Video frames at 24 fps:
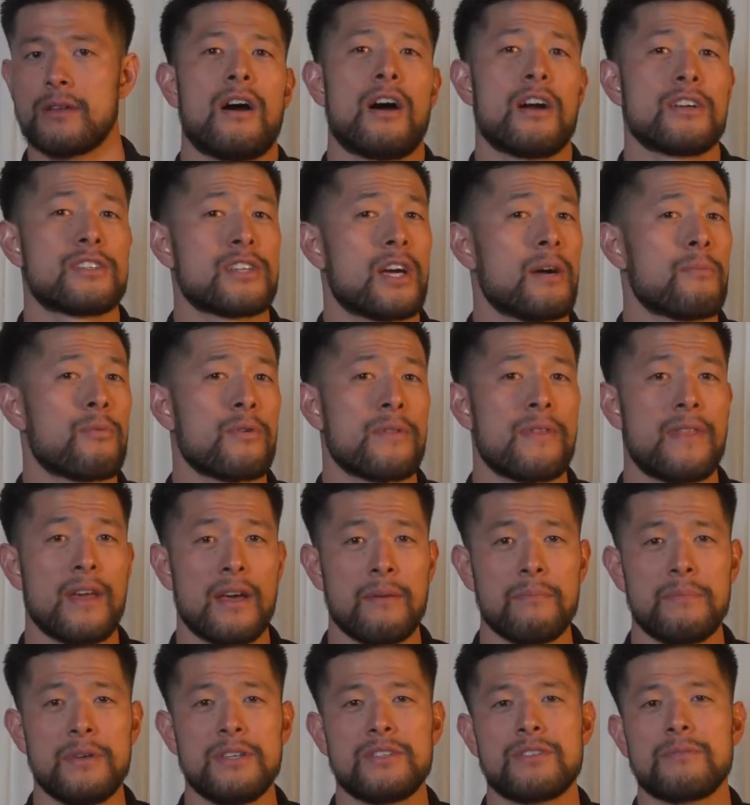Our job would
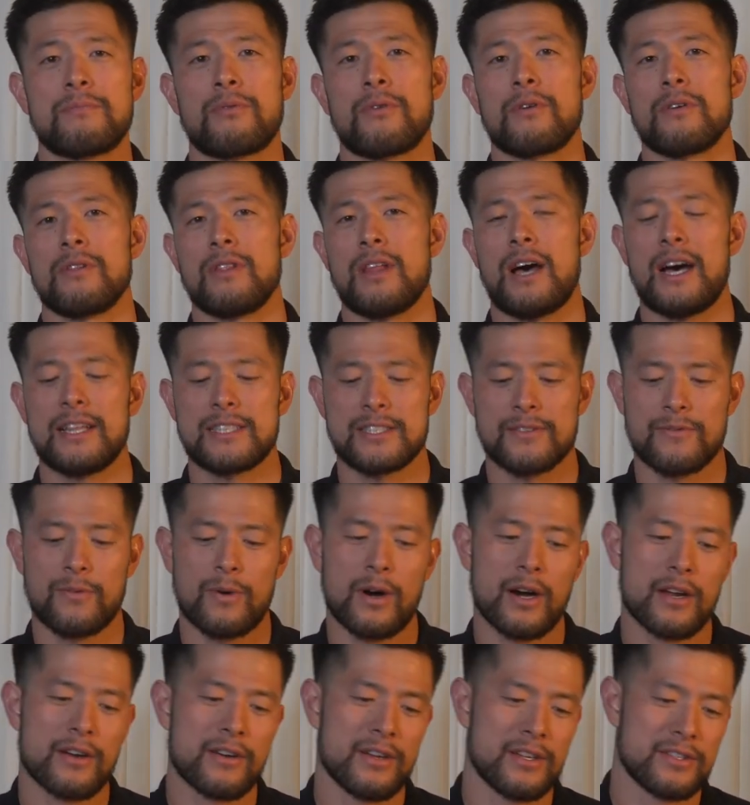then be to pour lots of
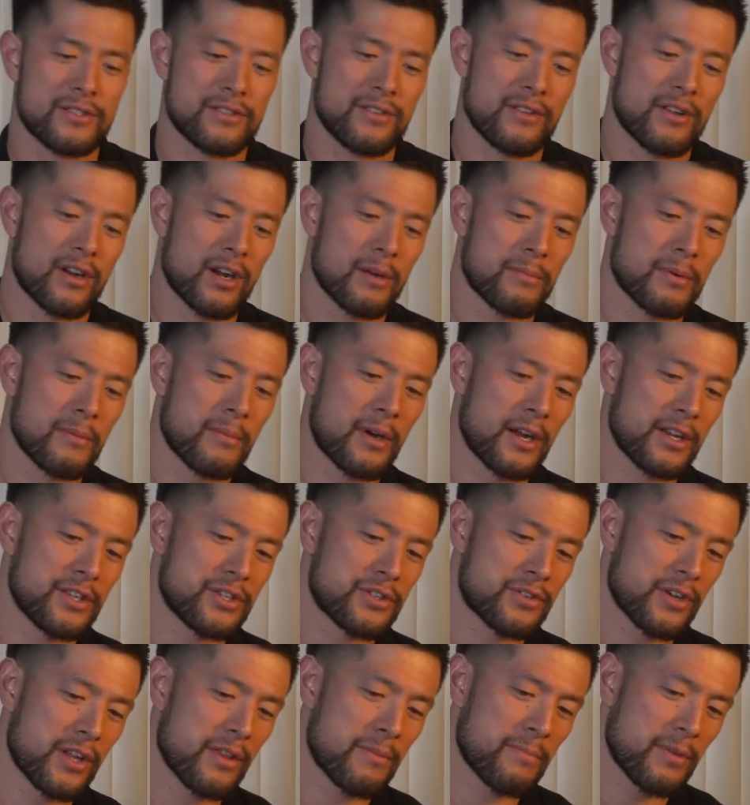water into their upper body
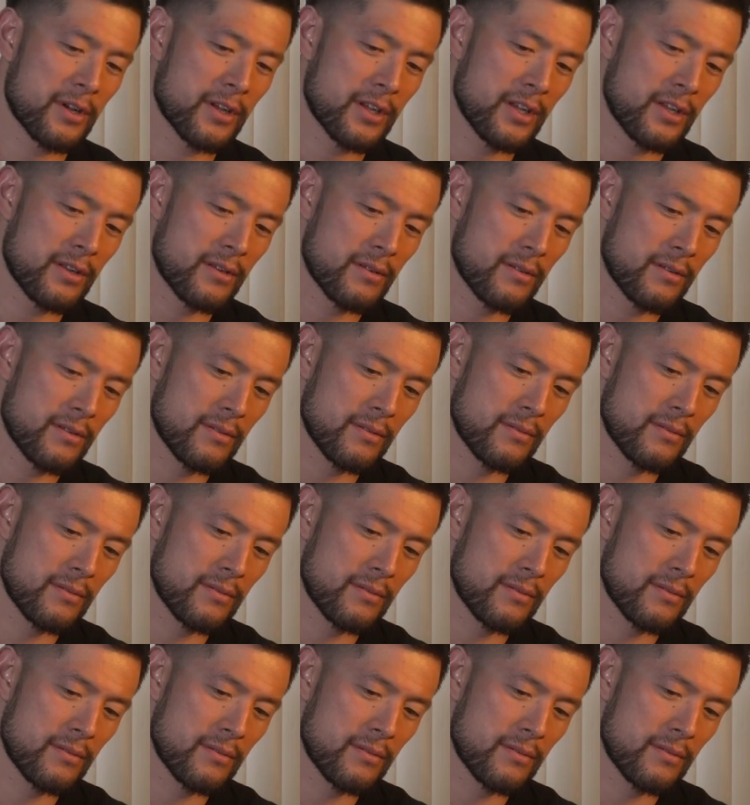strength bucket